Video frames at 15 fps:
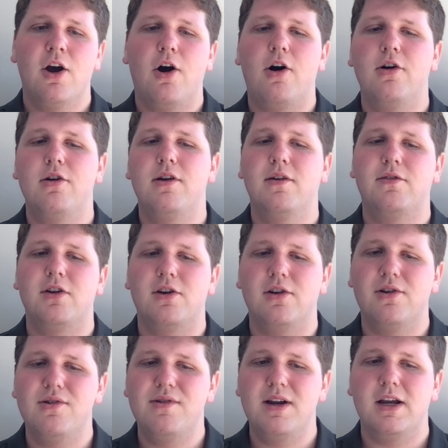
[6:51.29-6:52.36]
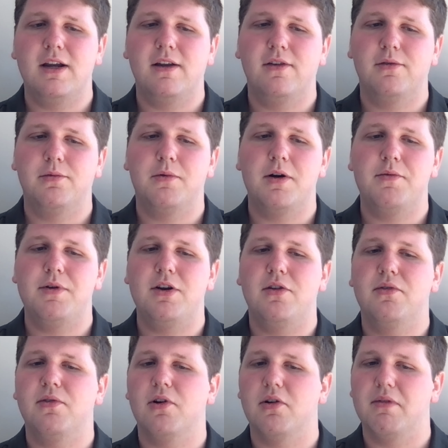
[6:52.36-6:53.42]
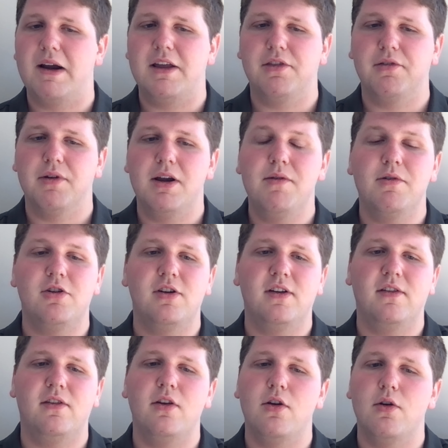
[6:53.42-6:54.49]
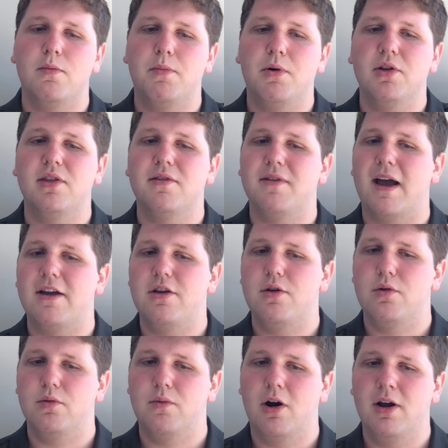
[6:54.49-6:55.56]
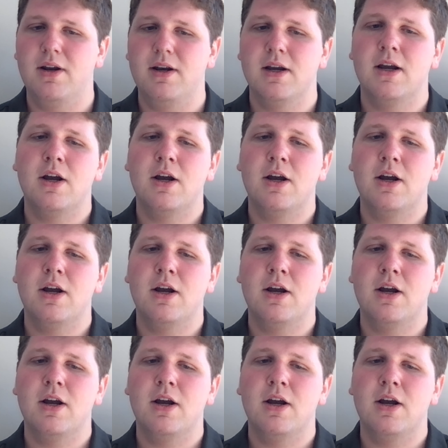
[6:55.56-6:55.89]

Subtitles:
all you have to do is what we do for array 3, which is you put the value you want